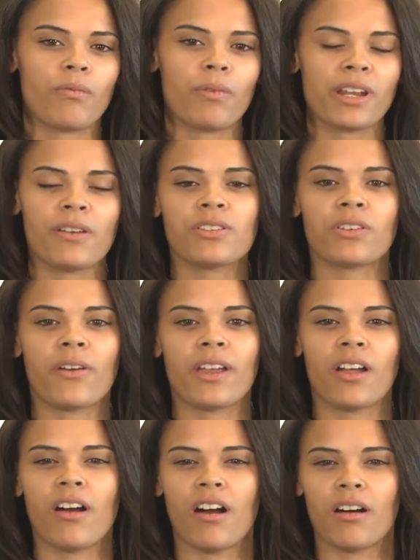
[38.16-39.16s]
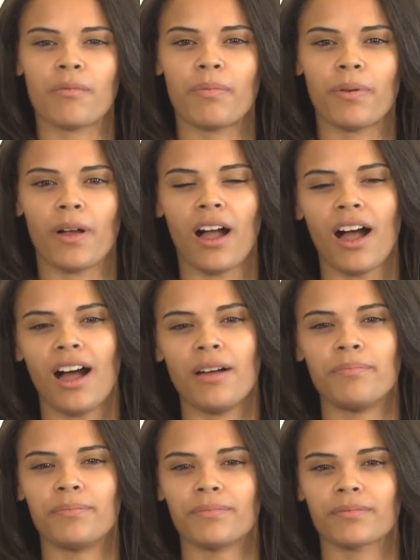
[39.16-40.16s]
When I was growing up,
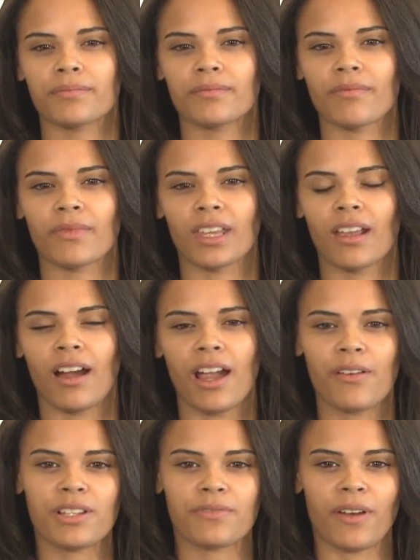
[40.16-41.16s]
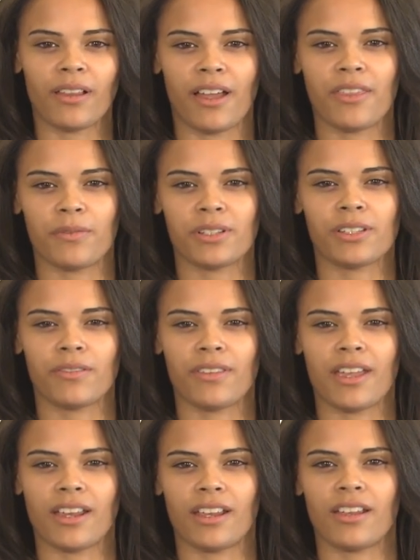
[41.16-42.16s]
I always felt like there was
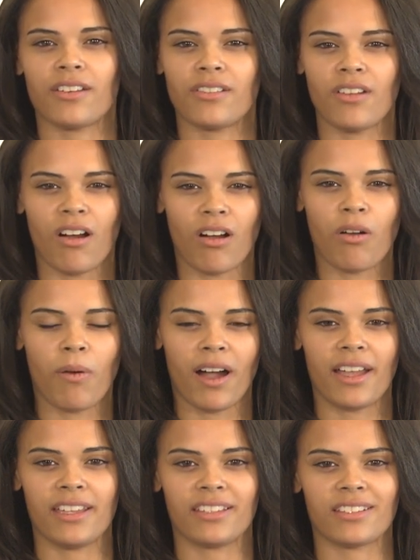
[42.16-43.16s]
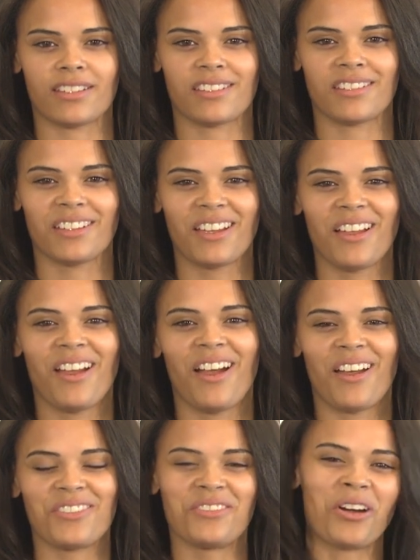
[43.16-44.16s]
something not quite
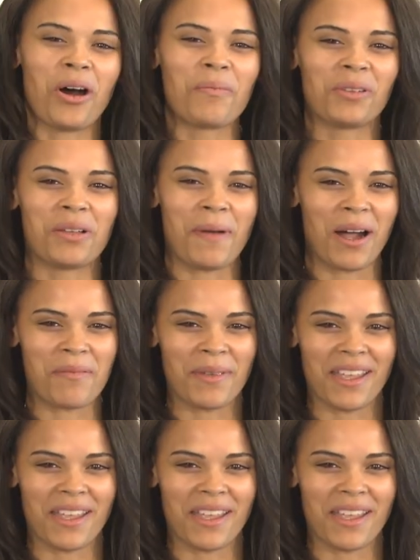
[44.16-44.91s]
normal about